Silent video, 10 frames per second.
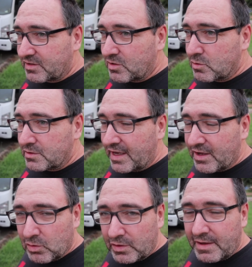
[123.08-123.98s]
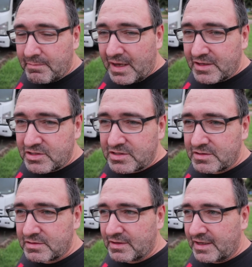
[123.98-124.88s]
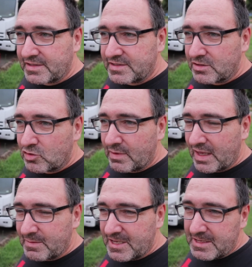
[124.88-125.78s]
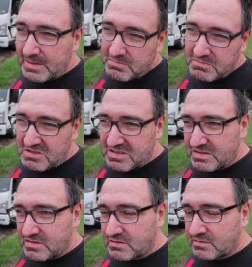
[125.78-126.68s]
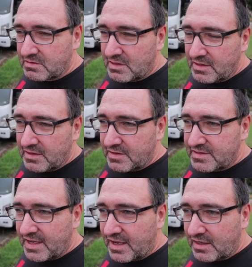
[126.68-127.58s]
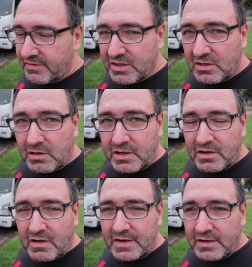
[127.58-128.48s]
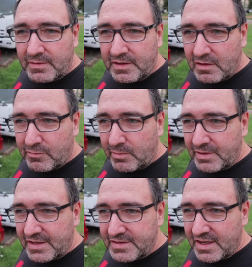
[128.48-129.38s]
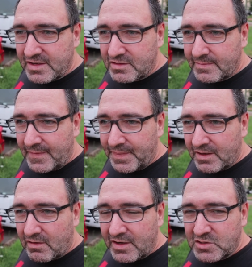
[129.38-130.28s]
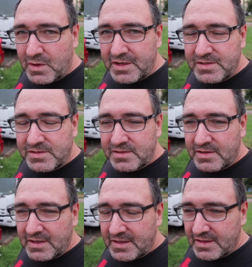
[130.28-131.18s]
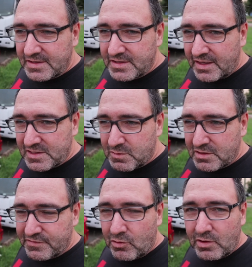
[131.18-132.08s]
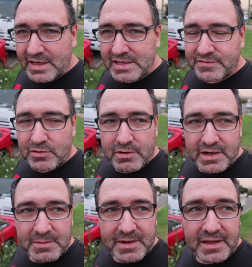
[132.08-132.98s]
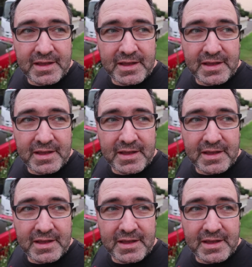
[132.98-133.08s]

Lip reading: to cool down all that much until maybe 10, 11 o'clock at night. I think it'll probably get down to about the high 20s. So that's what it's forecast for anyway.